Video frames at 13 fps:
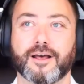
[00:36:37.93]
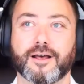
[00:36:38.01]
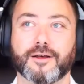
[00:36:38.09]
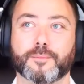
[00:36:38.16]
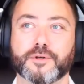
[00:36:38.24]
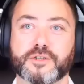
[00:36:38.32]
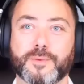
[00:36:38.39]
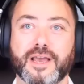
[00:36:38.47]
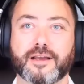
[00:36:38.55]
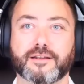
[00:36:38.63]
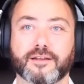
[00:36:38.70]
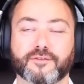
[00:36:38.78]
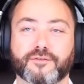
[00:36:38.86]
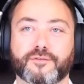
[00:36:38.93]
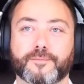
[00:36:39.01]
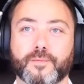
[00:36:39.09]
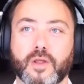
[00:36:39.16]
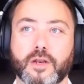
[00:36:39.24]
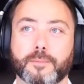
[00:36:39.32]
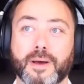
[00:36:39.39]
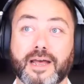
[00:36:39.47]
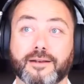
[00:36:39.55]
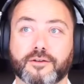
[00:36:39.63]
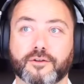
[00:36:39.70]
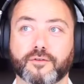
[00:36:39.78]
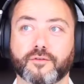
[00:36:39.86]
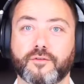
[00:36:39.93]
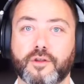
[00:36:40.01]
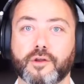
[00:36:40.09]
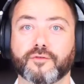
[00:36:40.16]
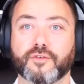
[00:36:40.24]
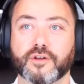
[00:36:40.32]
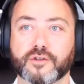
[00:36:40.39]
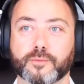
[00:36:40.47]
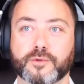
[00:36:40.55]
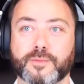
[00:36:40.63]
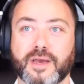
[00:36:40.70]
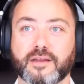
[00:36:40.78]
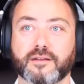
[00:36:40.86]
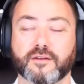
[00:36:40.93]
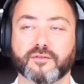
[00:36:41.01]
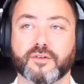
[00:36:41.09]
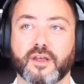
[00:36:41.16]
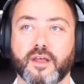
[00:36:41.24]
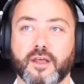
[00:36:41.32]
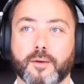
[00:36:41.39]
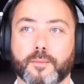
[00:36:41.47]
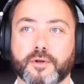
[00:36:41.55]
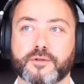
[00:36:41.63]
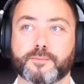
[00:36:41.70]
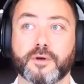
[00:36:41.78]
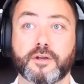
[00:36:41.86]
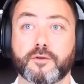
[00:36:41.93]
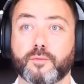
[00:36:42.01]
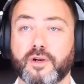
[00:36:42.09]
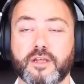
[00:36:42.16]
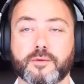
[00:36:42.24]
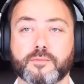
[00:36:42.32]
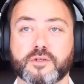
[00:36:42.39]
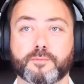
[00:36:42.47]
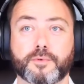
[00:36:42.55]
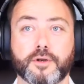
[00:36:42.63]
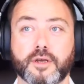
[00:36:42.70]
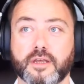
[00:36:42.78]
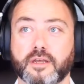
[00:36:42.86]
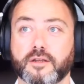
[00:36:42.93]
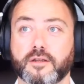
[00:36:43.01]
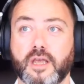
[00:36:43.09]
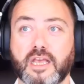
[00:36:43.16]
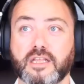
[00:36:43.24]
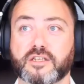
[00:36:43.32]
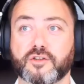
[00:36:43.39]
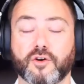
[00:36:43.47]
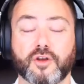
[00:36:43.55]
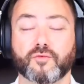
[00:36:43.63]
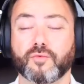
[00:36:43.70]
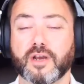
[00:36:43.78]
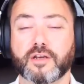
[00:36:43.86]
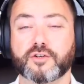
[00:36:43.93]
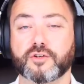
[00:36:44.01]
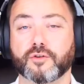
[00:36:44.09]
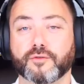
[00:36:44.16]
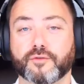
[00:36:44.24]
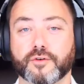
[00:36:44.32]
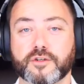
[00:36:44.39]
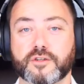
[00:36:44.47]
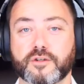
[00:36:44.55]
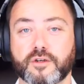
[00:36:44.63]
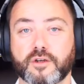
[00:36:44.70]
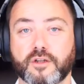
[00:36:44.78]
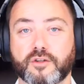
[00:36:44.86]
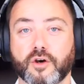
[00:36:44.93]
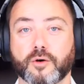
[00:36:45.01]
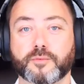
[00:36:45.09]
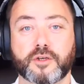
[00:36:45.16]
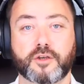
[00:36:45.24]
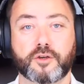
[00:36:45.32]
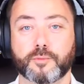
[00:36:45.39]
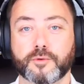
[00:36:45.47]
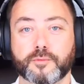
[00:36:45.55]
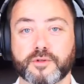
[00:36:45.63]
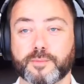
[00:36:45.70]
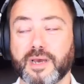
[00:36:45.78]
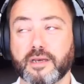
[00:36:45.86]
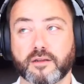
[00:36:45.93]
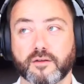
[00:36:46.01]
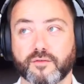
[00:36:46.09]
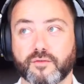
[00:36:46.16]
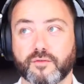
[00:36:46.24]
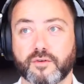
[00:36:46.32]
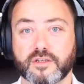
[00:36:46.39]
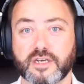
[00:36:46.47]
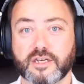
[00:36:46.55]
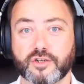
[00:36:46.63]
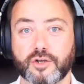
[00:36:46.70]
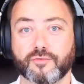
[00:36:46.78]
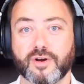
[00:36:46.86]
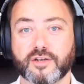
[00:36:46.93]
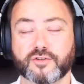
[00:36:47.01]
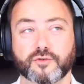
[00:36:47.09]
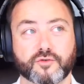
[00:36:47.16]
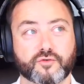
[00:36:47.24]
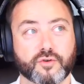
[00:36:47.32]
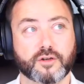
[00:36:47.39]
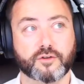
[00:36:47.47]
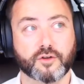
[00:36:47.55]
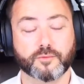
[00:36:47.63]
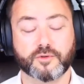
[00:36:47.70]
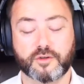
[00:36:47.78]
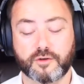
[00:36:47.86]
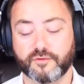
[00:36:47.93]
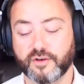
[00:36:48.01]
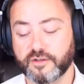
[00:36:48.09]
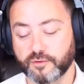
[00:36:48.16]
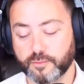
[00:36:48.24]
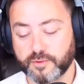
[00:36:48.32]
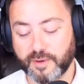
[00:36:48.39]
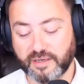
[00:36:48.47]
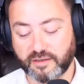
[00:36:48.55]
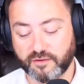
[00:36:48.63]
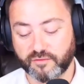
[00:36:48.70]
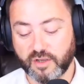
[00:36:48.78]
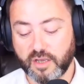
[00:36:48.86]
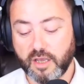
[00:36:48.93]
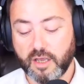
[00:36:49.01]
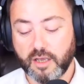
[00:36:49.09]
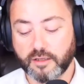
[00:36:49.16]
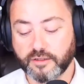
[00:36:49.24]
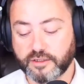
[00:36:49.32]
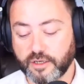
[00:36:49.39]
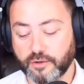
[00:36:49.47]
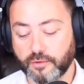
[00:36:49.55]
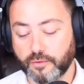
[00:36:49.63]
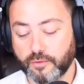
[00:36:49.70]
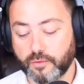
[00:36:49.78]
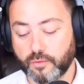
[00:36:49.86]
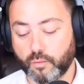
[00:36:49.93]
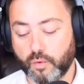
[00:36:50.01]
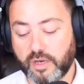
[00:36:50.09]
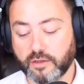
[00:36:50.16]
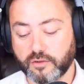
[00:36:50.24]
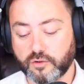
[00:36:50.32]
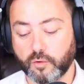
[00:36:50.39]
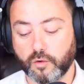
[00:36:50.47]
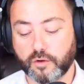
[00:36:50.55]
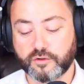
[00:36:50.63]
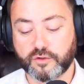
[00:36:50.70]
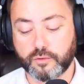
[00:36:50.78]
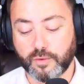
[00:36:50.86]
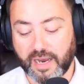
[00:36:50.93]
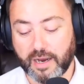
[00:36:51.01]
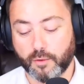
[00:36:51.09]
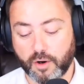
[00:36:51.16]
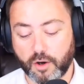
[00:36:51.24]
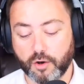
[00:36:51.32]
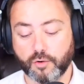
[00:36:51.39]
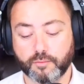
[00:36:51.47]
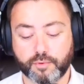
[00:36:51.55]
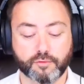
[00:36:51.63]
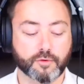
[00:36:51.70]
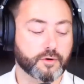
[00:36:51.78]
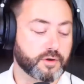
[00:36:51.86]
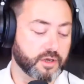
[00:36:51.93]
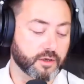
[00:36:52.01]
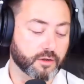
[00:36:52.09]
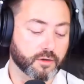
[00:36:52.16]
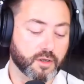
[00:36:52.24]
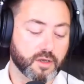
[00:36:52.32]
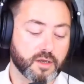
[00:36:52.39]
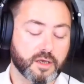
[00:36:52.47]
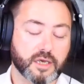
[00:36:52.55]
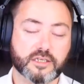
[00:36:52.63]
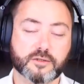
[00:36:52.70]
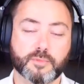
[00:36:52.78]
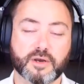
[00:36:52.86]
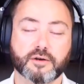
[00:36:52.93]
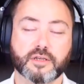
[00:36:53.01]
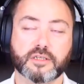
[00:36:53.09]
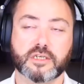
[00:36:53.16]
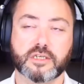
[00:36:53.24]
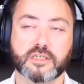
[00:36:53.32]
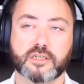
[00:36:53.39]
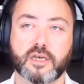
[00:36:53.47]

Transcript: perspective and abandon the universal perspective. But as Bernard Williams put it, it's not irrational for us to adopt a human perspective. It's actually irrational to try and adopt a universal perspective. And so we can talk to our own parochial experiences